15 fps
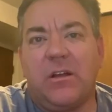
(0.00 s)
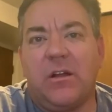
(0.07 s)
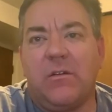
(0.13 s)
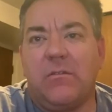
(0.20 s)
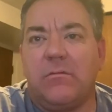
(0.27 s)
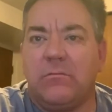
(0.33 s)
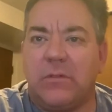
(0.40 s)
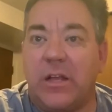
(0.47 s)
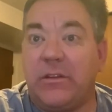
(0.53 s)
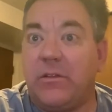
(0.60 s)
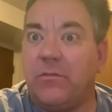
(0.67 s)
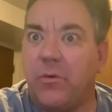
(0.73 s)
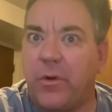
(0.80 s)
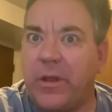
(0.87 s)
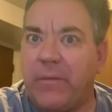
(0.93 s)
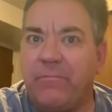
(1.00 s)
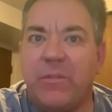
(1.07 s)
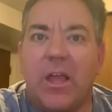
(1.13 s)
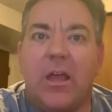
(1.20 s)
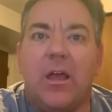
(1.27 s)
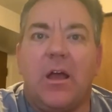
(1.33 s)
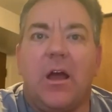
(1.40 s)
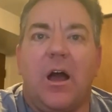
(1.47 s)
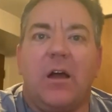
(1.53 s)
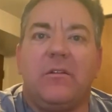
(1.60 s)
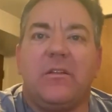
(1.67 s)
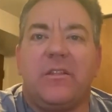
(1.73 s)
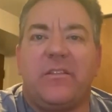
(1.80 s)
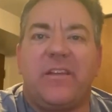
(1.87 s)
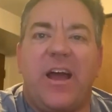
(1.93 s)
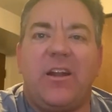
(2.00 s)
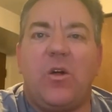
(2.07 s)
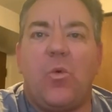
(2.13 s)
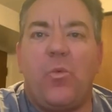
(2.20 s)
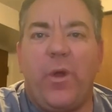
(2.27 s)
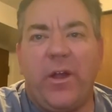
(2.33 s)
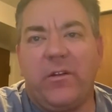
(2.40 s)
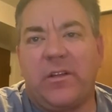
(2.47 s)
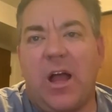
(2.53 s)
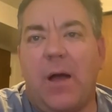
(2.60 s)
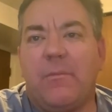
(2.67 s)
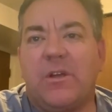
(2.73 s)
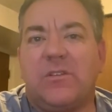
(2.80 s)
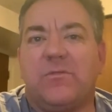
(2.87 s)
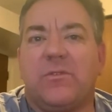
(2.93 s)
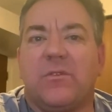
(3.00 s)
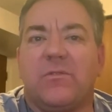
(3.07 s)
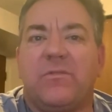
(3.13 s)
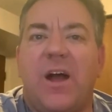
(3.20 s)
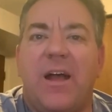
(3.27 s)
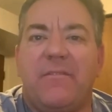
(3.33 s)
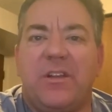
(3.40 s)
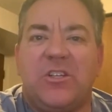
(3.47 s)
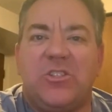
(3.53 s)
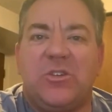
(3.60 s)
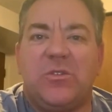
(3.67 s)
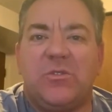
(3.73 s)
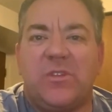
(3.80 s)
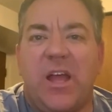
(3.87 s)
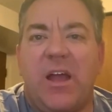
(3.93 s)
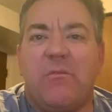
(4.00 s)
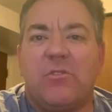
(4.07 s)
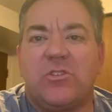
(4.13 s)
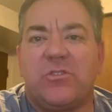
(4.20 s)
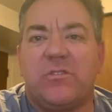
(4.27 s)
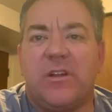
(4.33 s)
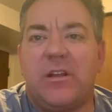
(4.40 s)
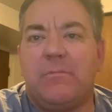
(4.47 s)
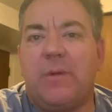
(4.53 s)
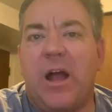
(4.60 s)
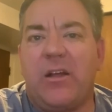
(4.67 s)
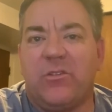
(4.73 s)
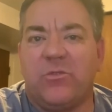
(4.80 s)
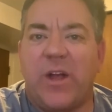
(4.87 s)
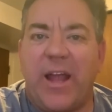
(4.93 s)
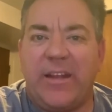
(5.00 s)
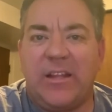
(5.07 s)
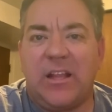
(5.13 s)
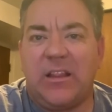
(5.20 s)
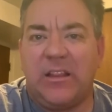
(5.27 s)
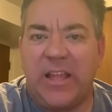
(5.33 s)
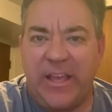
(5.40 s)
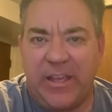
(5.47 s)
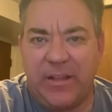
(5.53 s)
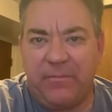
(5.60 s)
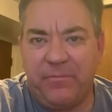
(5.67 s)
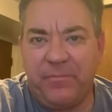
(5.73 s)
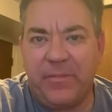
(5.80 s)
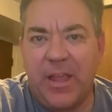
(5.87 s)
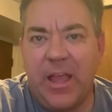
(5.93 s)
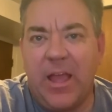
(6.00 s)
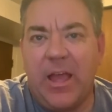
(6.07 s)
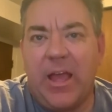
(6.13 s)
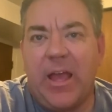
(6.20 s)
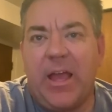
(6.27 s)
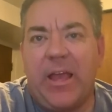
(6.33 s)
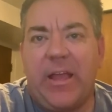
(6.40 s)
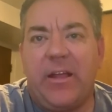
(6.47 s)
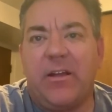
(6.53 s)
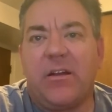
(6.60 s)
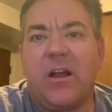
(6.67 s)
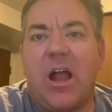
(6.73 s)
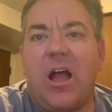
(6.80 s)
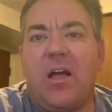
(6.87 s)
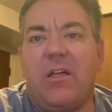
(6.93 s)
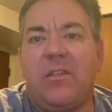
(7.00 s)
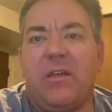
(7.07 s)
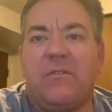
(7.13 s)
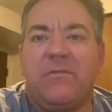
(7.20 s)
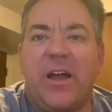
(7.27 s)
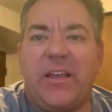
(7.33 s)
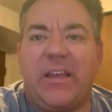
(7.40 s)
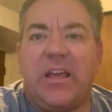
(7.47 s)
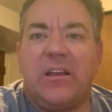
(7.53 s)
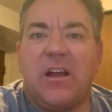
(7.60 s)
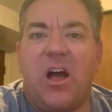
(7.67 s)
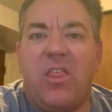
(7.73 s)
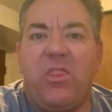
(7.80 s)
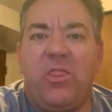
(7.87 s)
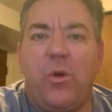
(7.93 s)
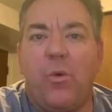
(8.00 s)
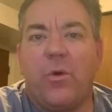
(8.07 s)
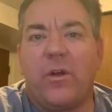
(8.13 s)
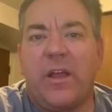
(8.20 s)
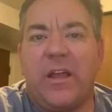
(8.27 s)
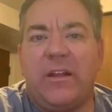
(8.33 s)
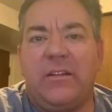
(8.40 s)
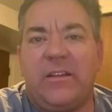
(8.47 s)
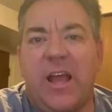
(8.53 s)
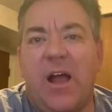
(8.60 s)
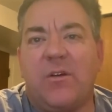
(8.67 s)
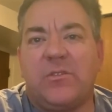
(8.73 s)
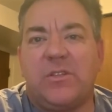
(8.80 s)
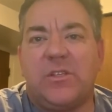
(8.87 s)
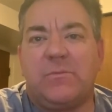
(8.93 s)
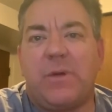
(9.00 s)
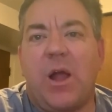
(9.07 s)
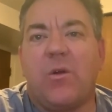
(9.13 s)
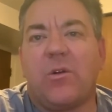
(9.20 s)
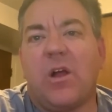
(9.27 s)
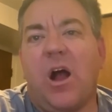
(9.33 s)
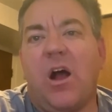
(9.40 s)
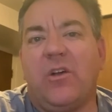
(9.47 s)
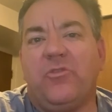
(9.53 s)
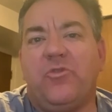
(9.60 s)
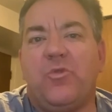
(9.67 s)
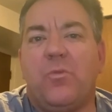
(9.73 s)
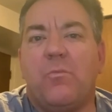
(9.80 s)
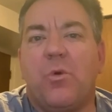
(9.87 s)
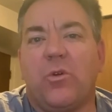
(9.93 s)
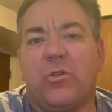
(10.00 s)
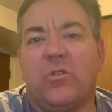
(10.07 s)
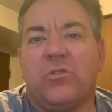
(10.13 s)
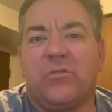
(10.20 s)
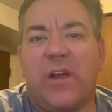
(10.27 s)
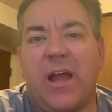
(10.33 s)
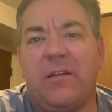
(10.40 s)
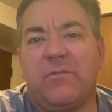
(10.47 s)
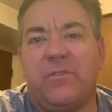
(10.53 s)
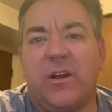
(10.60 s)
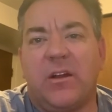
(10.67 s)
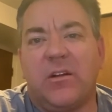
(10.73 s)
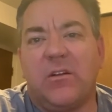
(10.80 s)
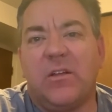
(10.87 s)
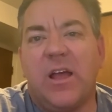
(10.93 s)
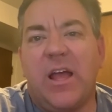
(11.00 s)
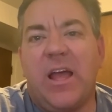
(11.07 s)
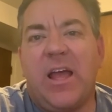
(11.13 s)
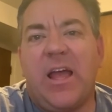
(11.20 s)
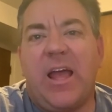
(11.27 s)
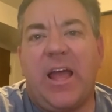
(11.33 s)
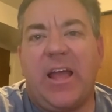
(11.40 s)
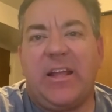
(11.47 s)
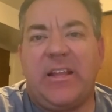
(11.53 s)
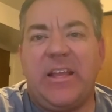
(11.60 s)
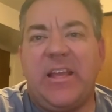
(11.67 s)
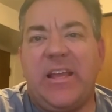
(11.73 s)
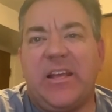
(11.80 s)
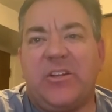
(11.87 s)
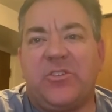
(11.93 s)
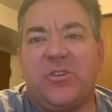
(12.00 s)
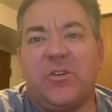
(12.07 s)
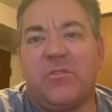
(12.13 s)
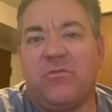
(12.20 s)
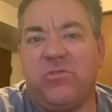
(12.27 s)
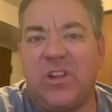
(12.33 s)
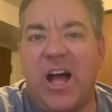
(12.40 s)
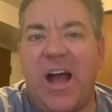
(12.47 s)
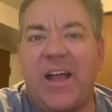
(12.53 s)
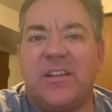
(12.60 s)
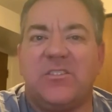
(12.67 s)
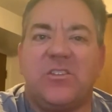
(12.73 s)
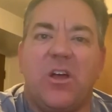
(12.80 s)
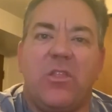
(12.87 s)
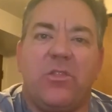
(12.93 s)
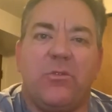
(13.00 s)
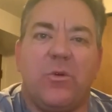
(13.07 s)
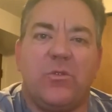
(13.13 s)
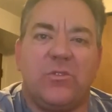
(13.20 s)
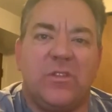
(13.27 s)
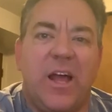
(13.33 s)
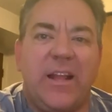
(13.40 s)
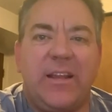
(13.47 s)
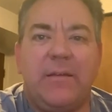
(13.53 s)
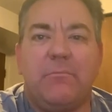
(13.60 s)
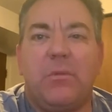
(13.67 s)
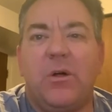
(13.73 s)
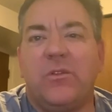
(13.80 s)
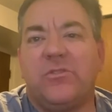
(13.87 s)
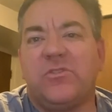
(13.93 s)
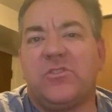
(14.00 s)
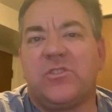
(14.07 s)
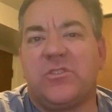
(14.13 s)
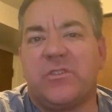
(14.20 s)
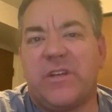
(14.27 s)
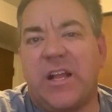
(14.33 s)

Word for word: 1940 under the title Weird Comics for five issues and was created by Wright Lincoln. Here, the Viking god Thor endows his power onto mortal Grant Farrell, and he in turn flies, throws lightning bolts, creates